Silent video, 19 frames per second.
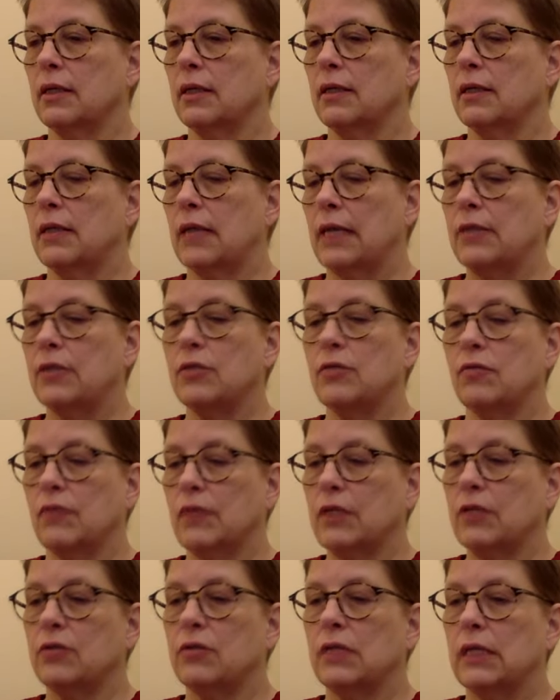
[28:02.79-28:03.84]
that's a
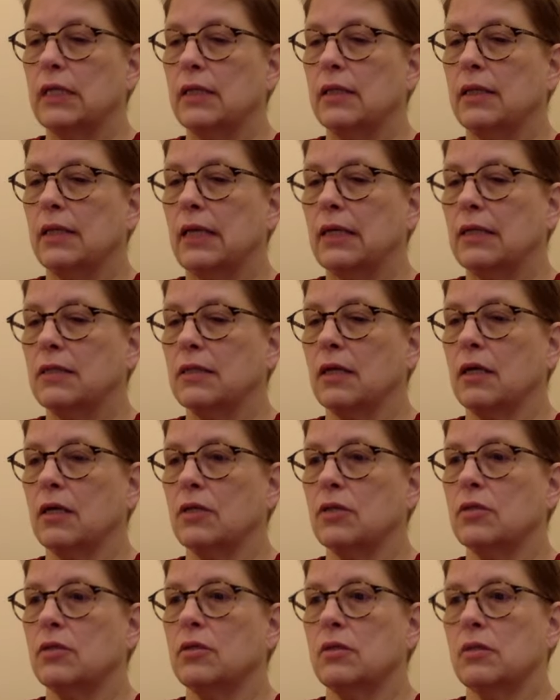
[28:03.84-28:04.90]
victory. That's
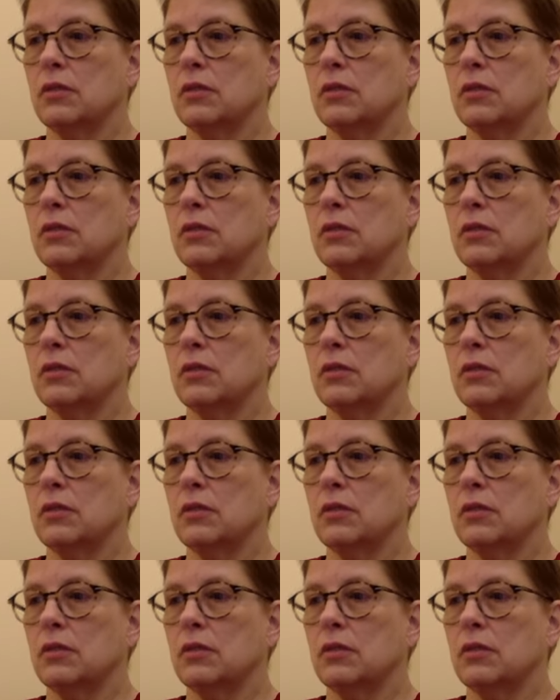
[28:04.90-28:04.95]
us